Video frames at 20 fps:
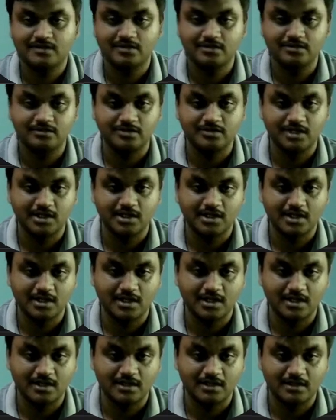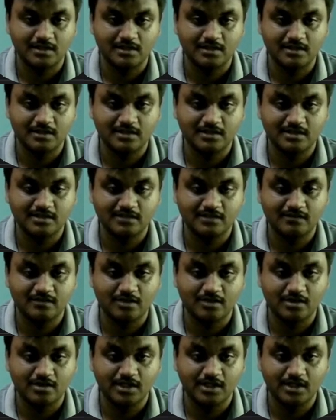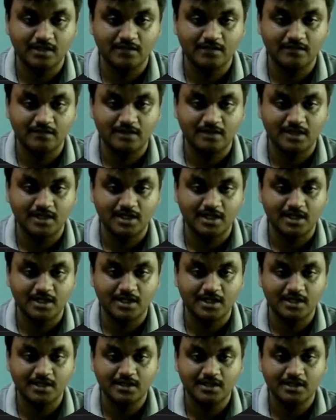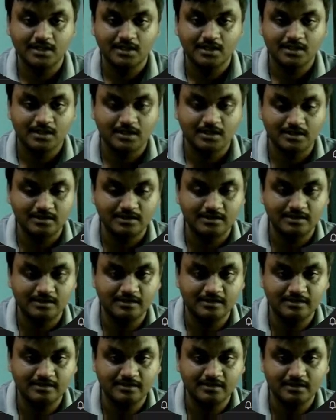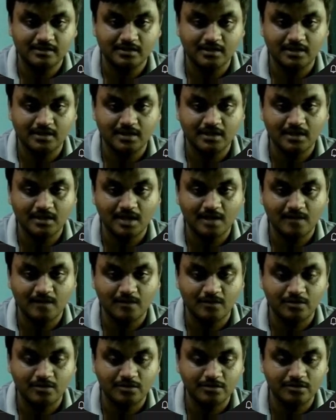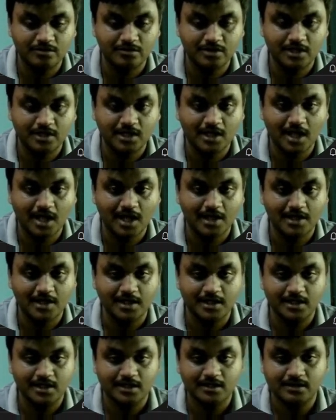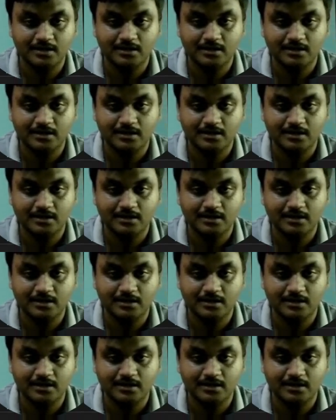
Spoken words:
the unique key. If there is a warning we are getting in this key, I'm going to take ID.